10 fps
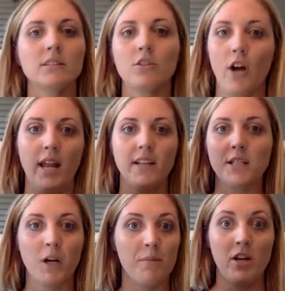Great. That's
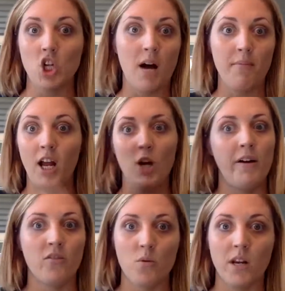part of my job. I hope
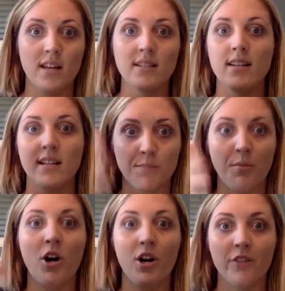everyone is. That's
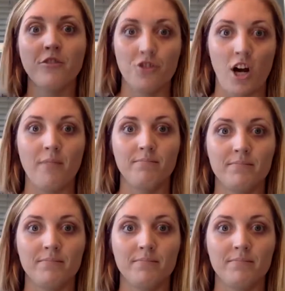part of your job.